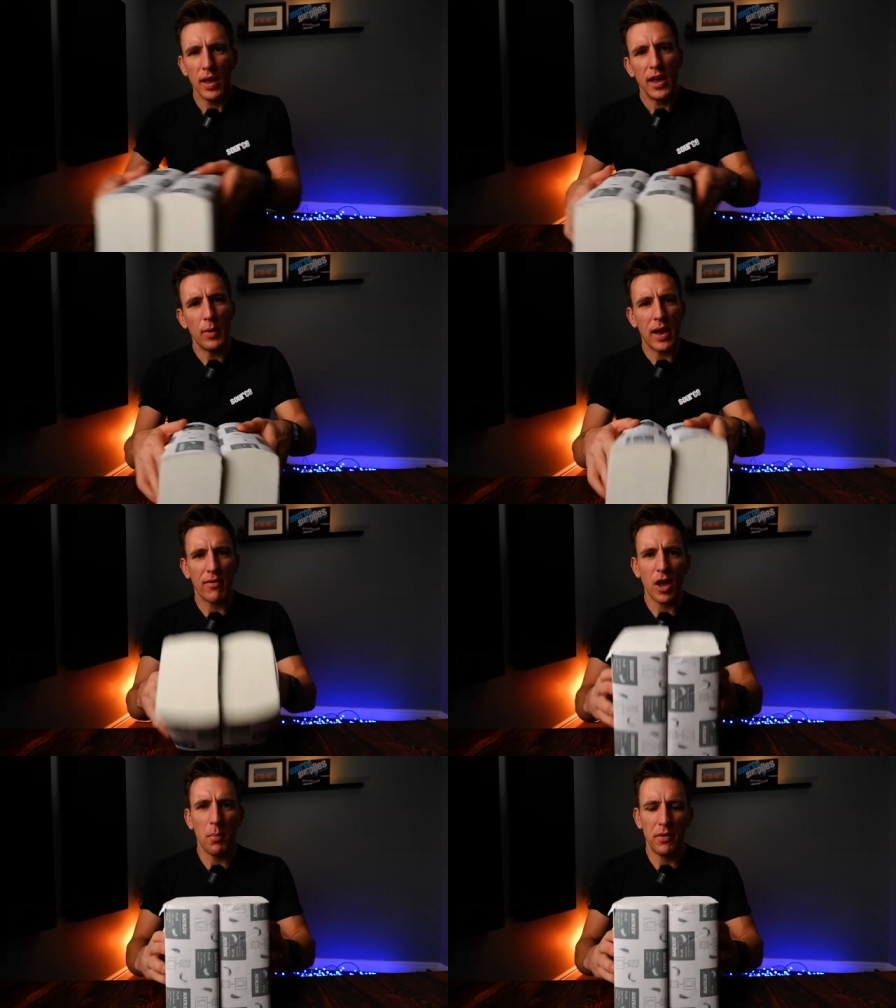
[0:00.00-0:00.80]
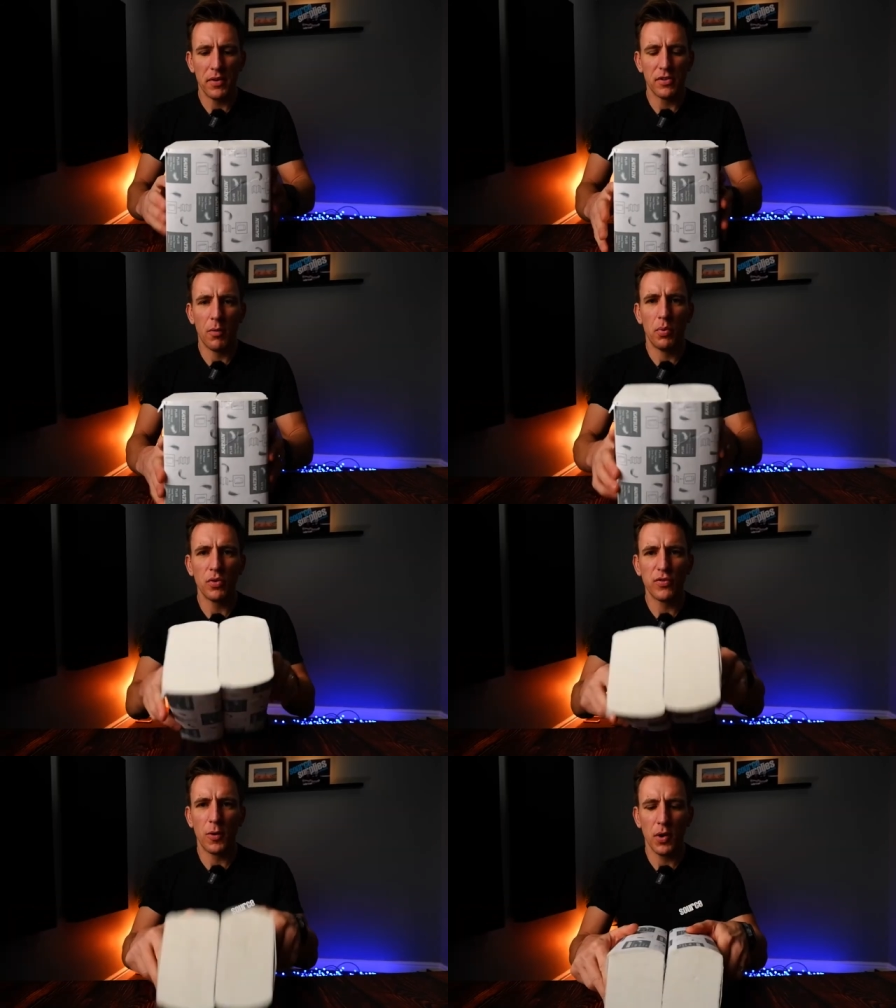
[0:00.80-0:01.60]
Here we have a couple of
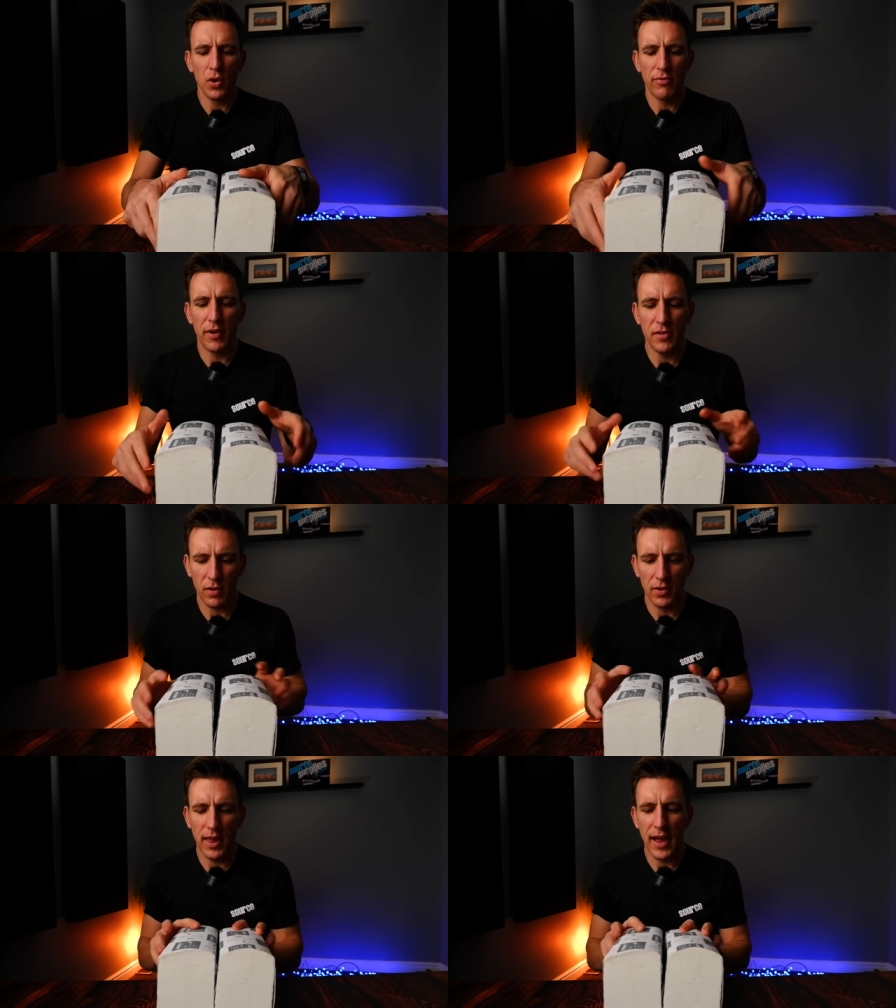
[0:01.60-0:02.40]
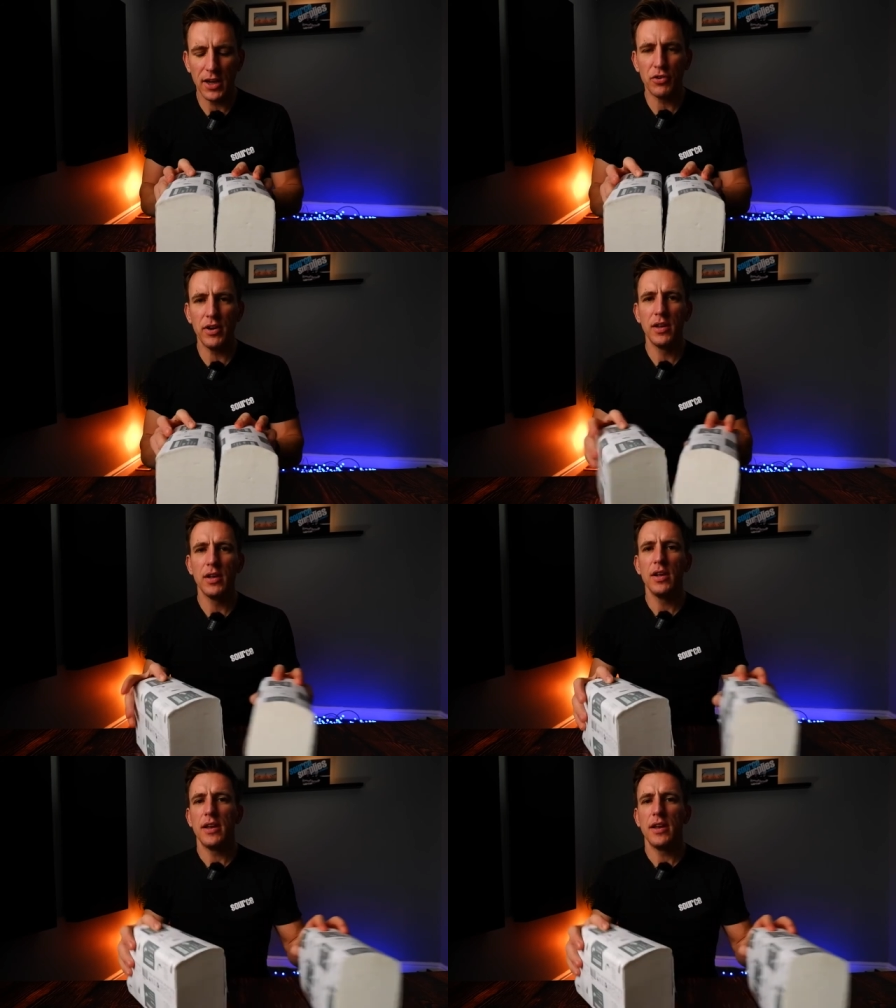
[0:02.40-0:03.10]
examples from our good friends over at Katrin.